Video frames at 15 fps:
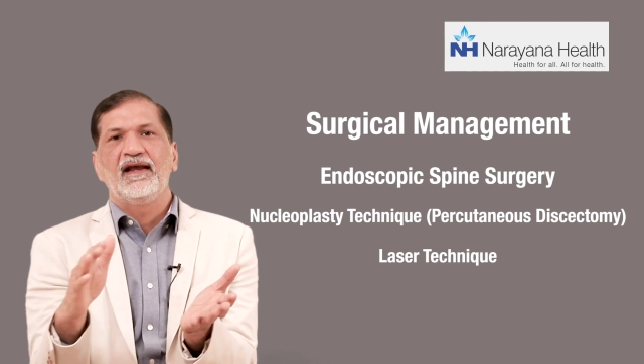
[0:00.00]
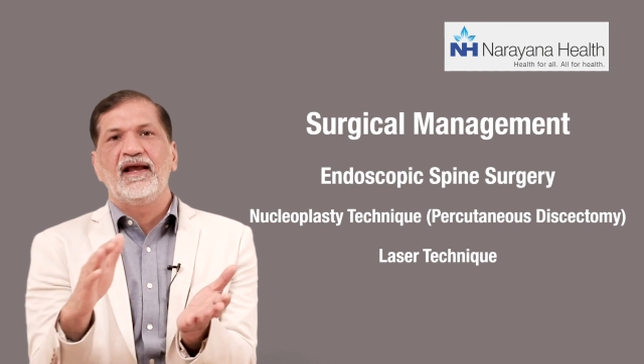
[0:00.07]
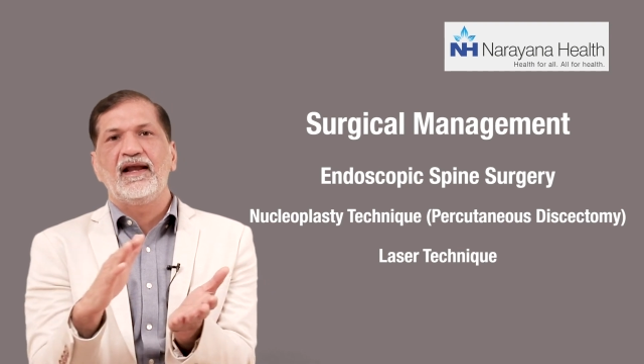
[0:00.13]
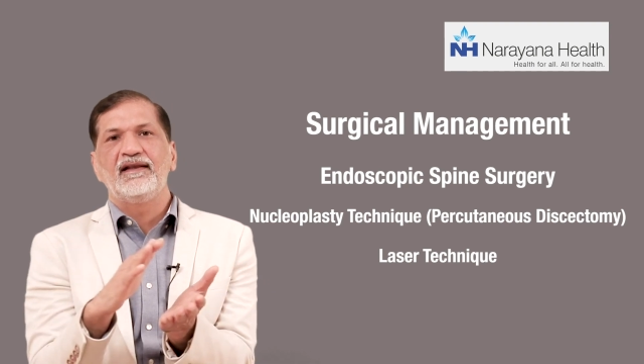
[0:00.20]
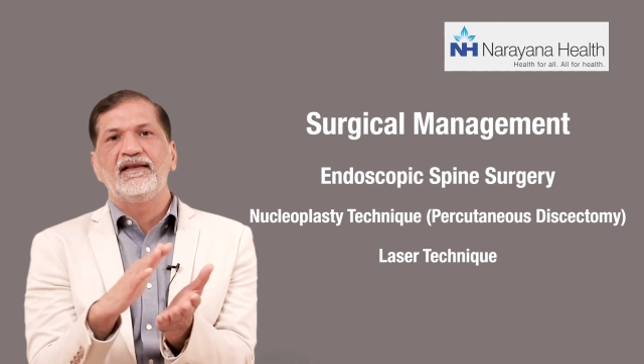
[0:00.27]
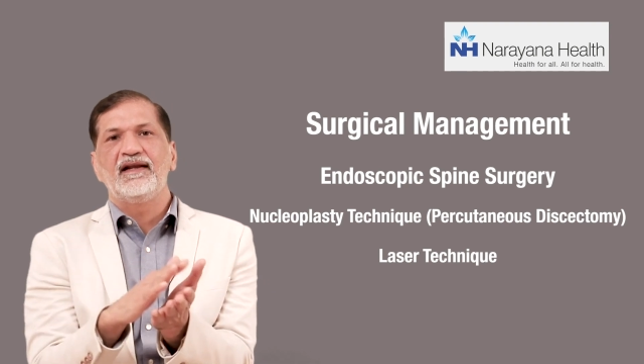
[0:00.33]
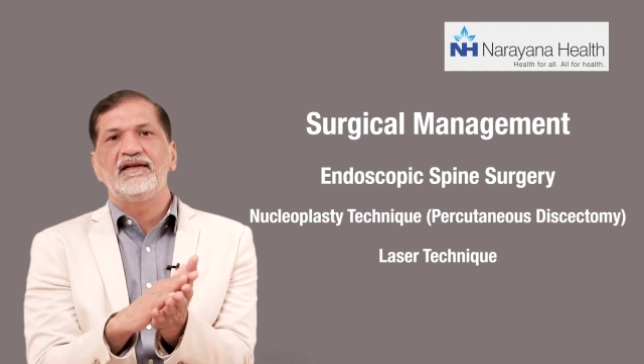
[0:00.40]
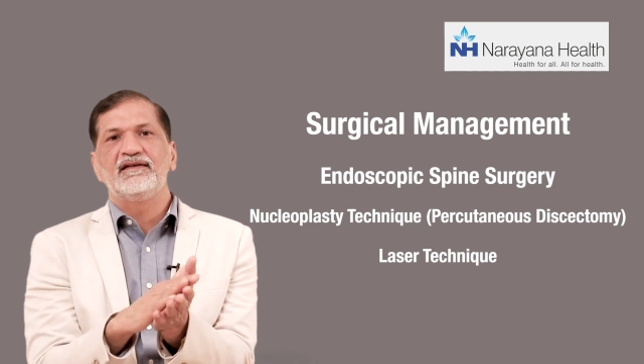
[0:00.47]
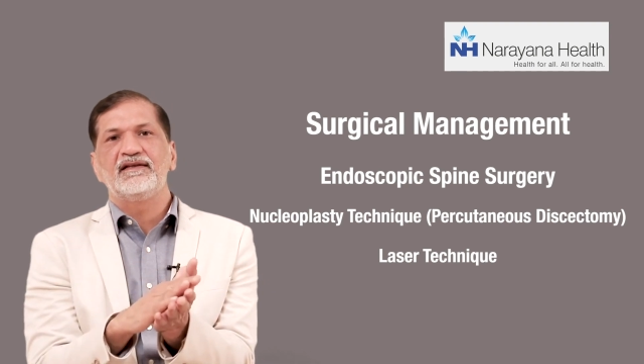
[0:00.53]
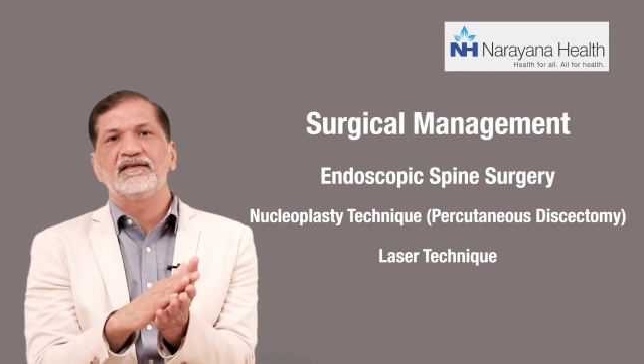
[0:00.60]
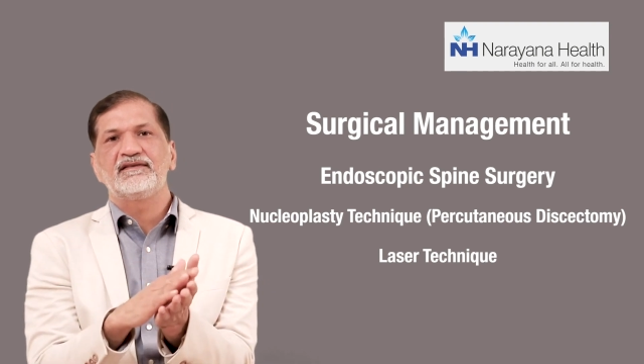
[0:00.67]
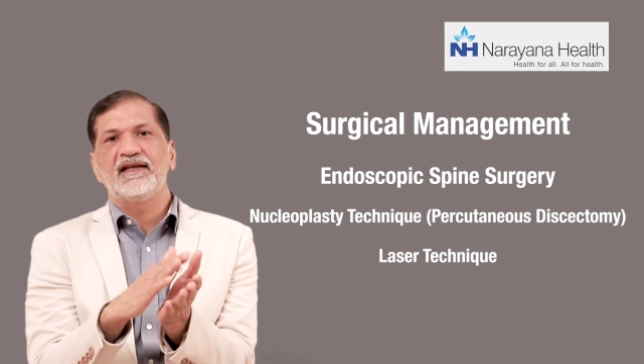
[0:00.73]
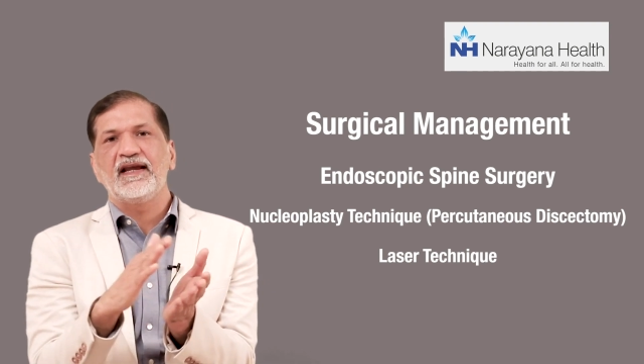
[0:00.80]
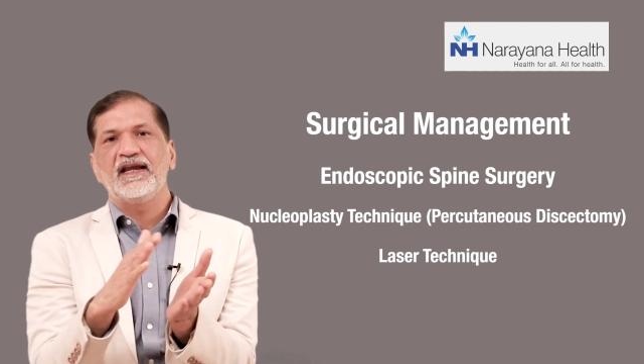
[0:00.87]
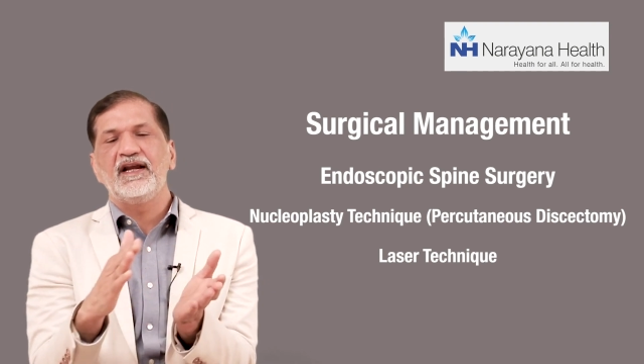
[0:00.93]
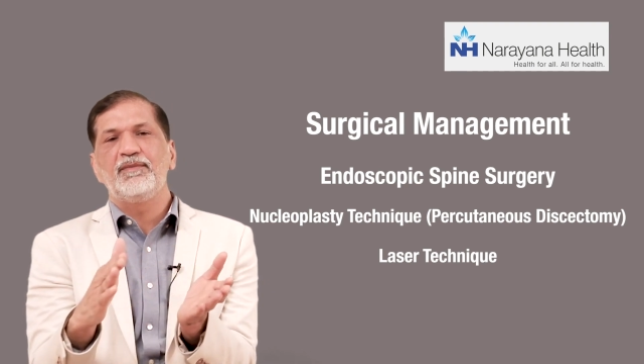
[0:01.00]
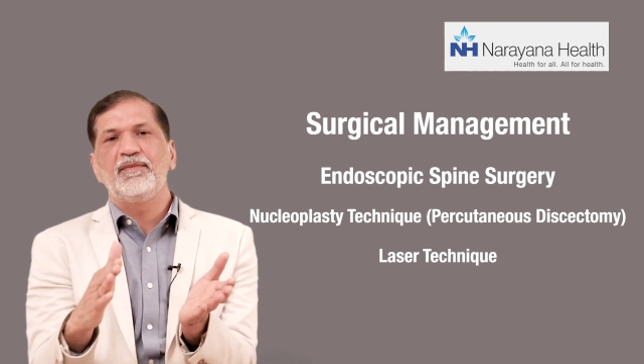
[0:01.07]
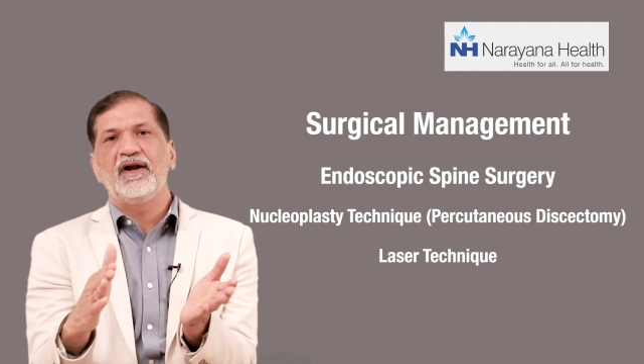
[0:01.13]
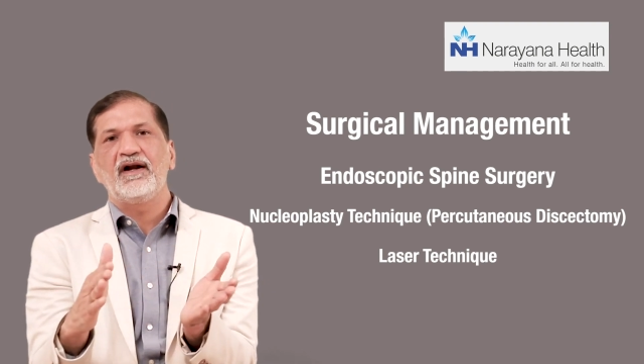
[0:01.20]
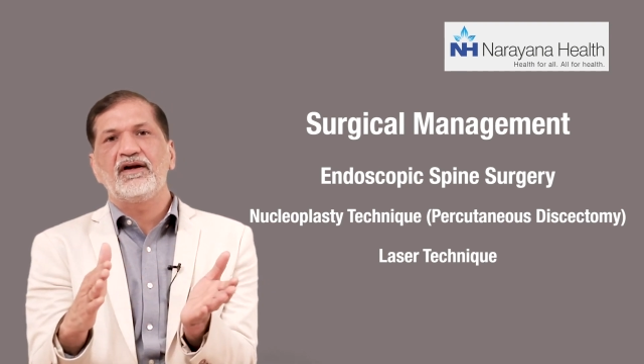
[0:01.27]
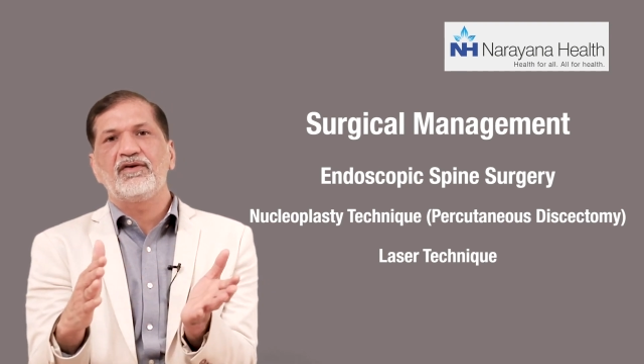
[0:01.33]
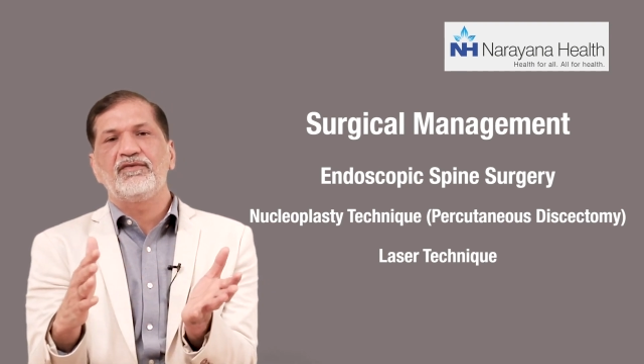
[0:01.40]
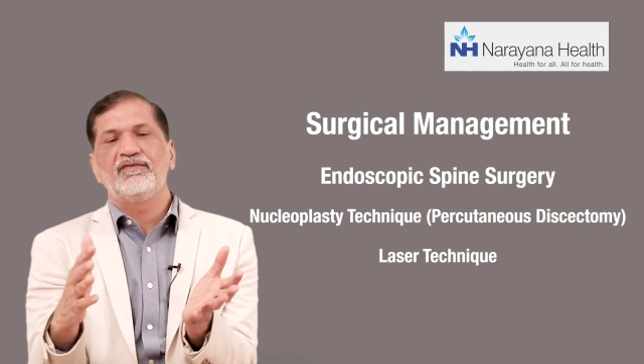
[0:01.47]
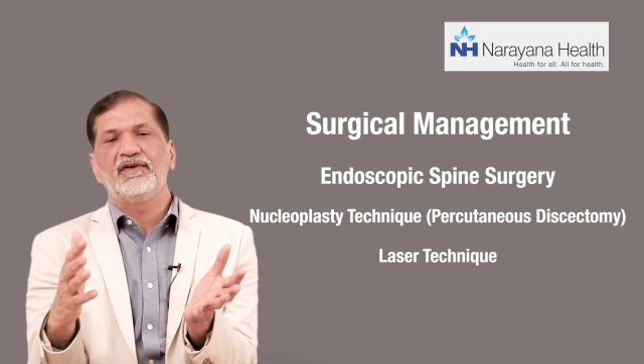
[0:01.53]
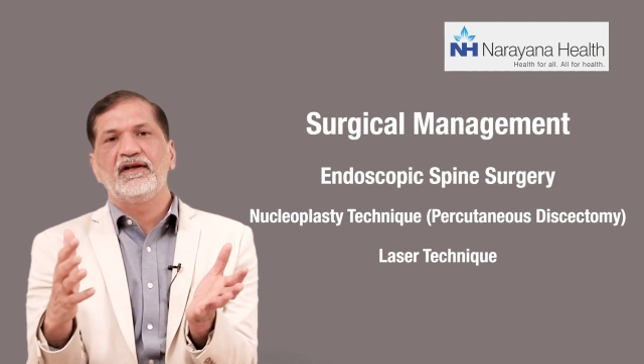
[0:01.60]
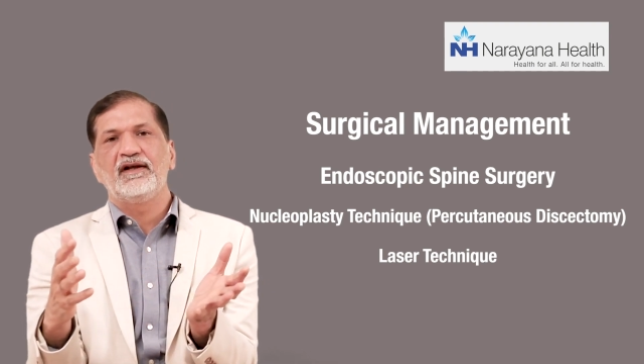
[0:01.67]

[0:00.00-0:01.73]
and then the second part of